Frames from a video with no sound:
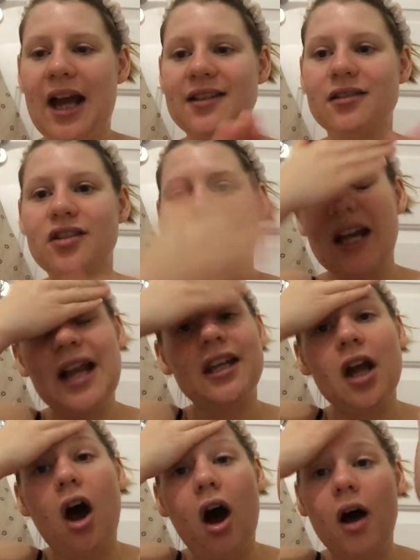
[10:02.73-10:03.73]
hasn't done
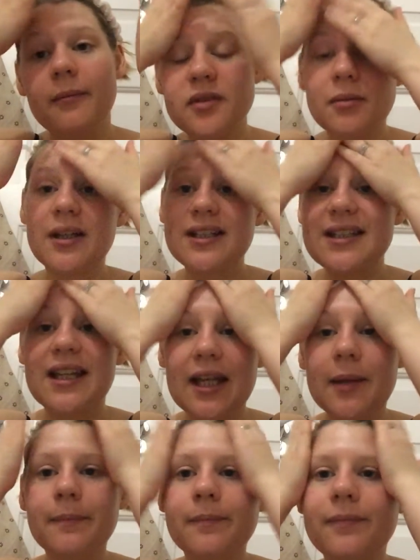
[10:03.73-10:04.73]
any harm to my
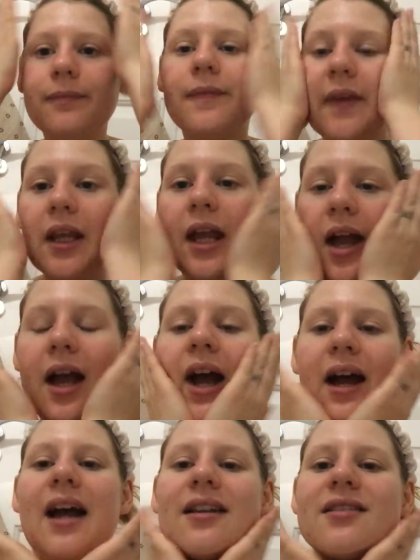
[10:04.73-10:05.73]
skin.
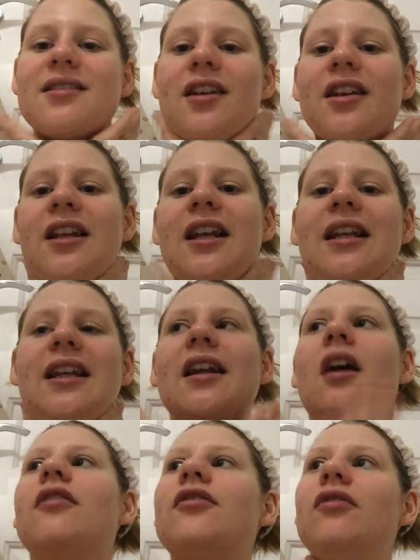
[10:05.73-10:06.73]
And
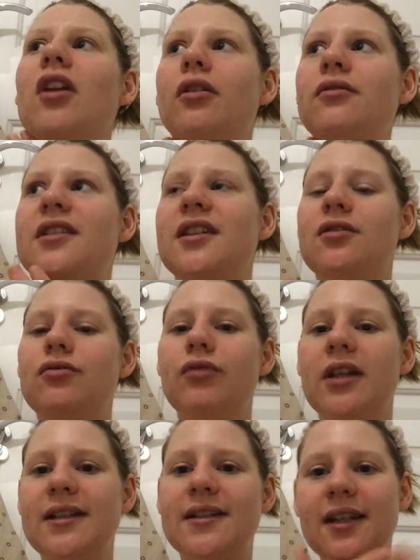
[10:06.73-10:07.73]
certainly I've noticed
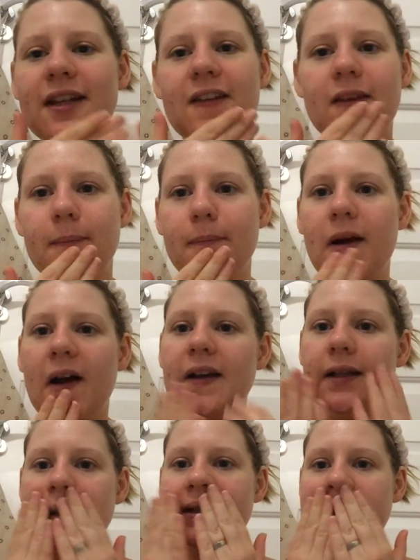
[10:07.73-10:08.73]
recently that
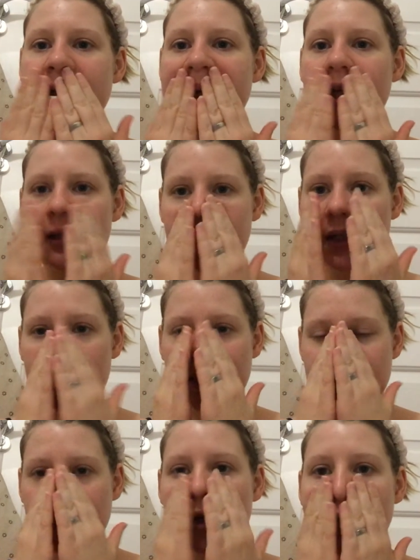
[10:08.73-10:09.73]
my skin
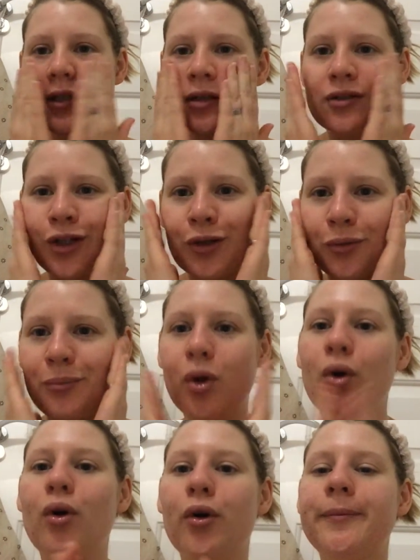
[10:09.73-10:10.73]
is starting to look
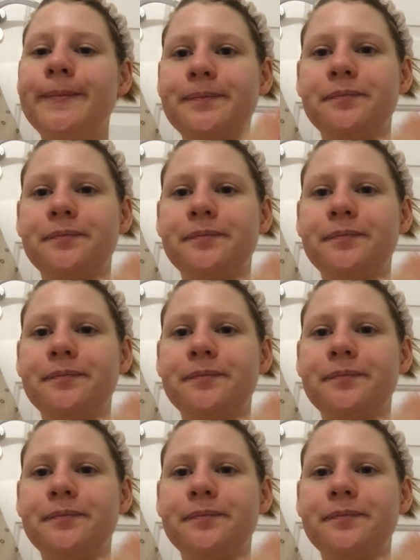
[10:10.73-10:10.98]
more,